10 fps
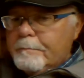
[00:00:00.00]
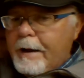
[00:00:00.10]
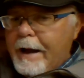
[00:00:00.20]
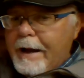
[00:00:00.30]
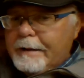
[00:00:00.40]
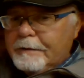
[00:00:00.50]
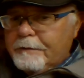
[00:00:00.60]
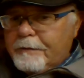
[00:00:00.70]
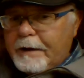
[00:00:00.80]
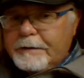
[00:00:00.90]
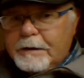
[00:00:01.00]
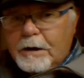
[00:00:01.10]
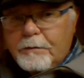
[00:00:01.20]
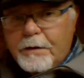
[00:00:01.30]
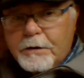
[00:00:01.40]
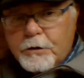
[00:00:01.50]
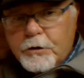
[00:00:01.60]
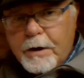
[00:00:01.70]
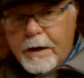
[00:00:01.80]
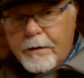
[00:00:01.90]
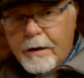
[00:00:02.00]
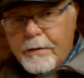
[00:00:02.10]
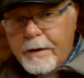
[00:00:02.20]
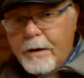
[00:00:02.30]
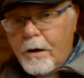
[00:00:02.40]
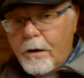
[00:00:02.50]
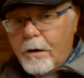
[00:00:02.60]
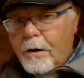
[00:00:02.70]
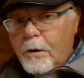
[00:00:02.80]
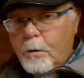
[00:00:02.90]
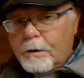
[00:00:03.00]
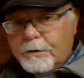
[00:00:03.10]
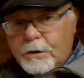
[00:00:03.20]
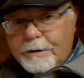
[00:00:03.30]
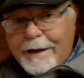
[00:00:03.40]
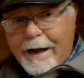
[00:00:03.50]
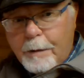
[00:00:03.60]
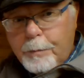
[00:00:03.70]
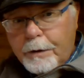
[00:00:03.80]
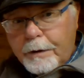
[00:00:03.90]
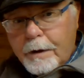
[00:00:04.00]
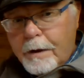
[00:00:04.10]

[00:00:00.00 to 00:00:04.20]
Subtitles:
mine. They're fighting over this chair, aren't they? What's going to happen?